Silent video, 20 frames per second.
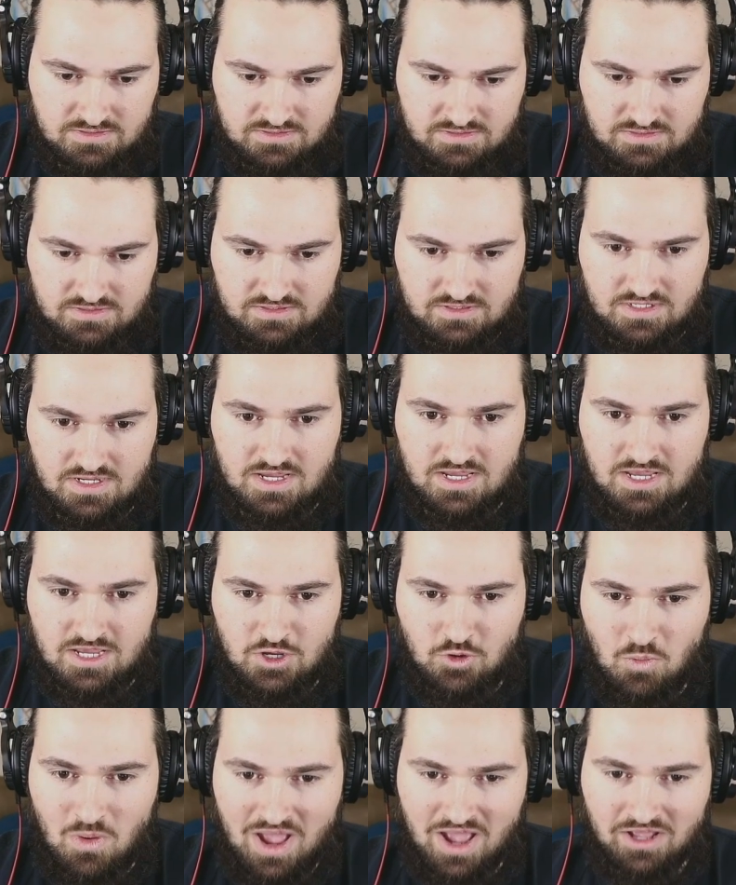
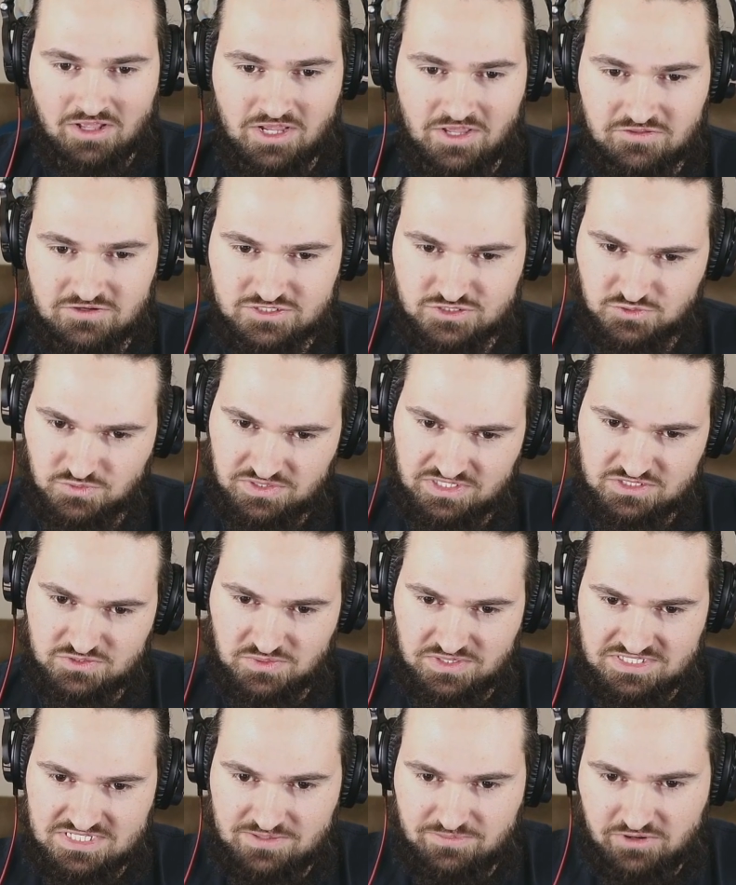While other
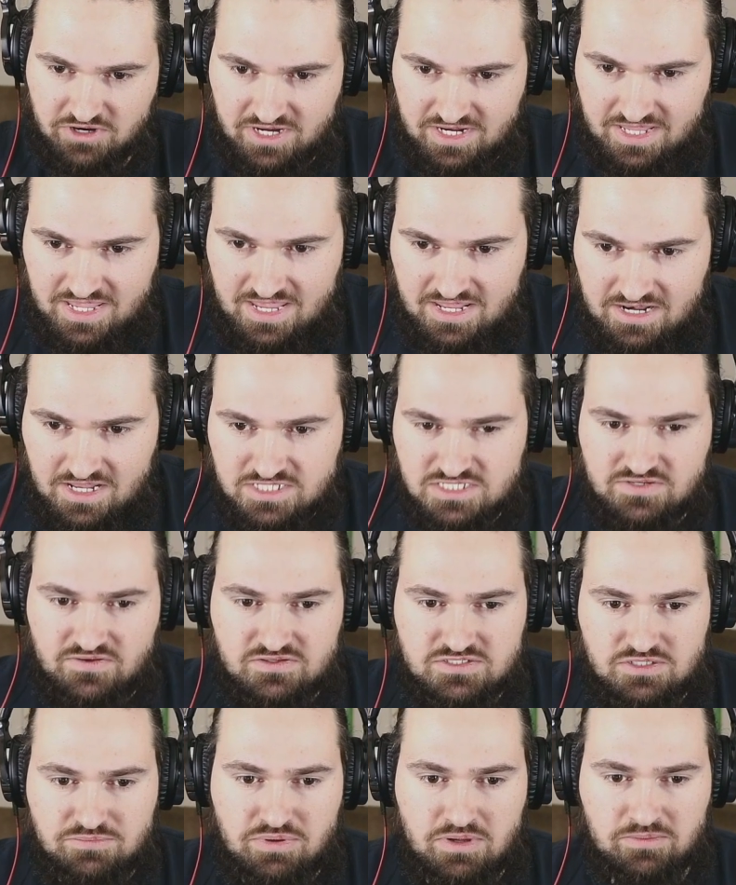2020 Democratic candidates
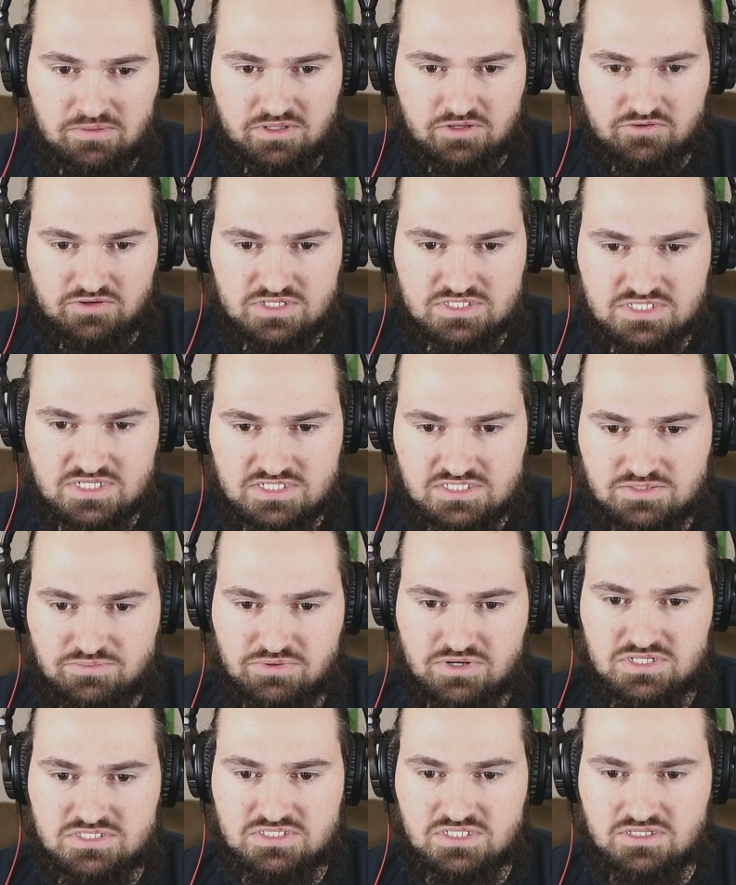also publicly criticized the
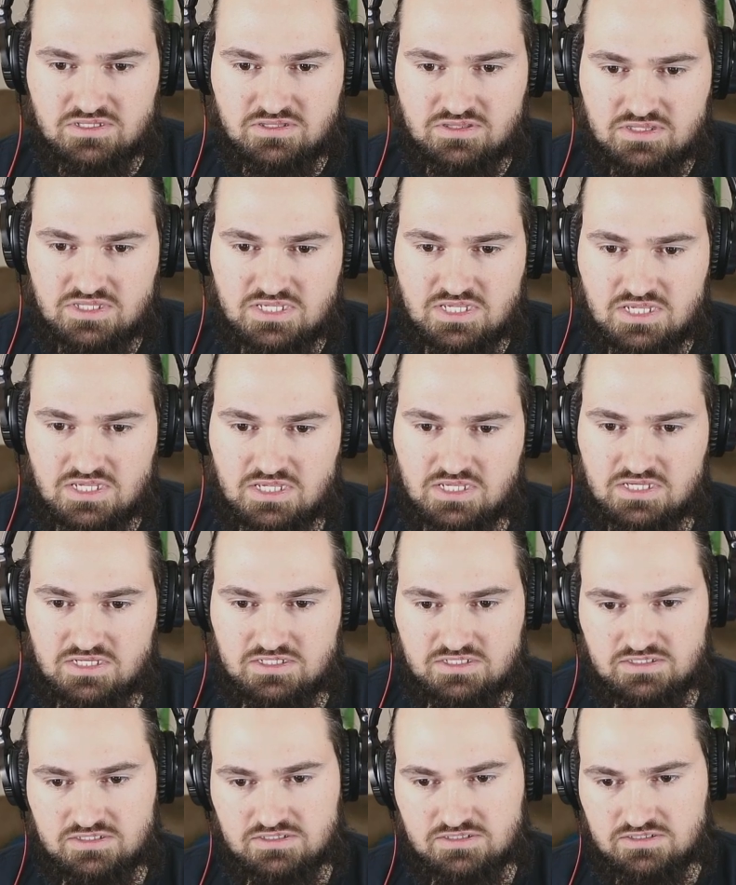president, the
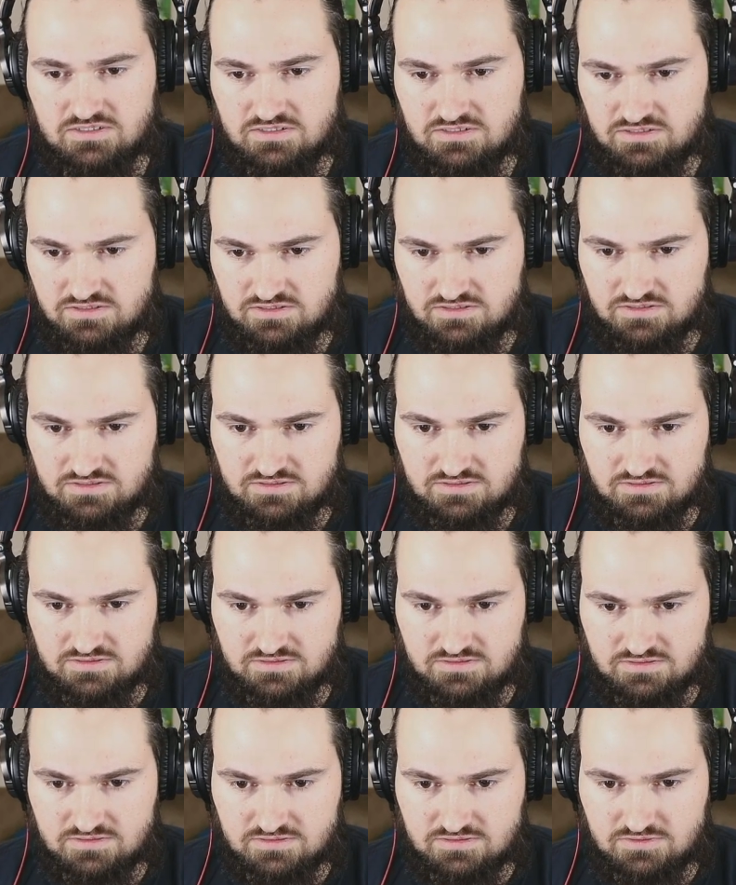
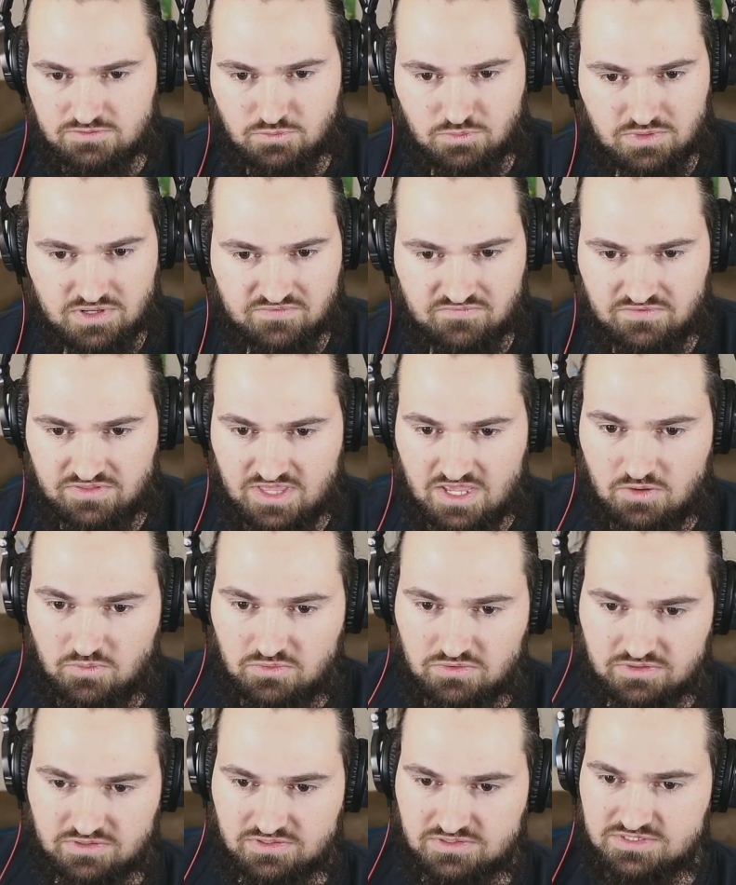whatever that
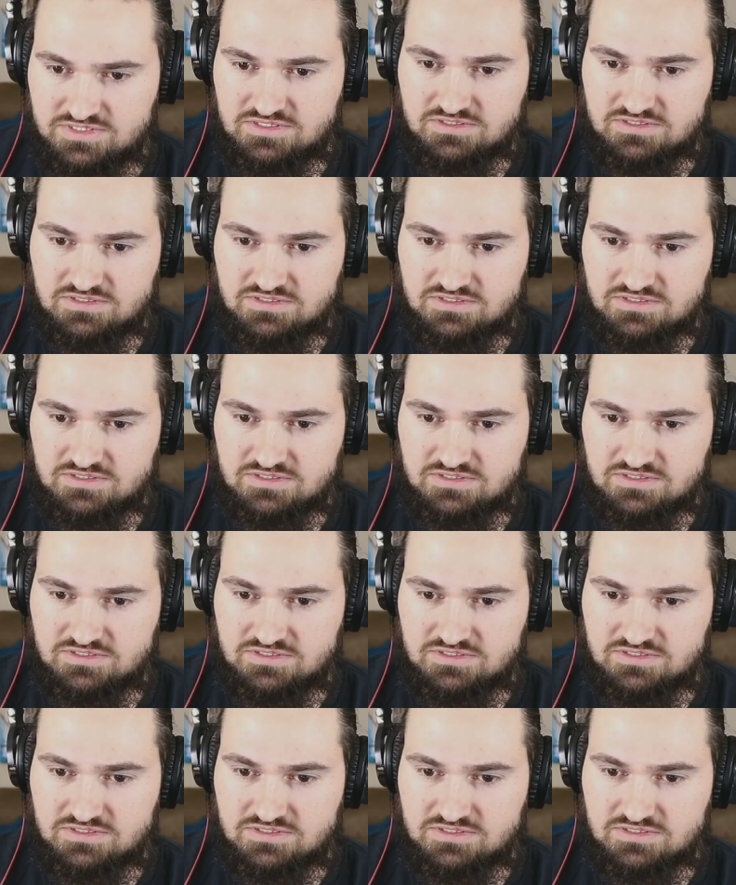word is,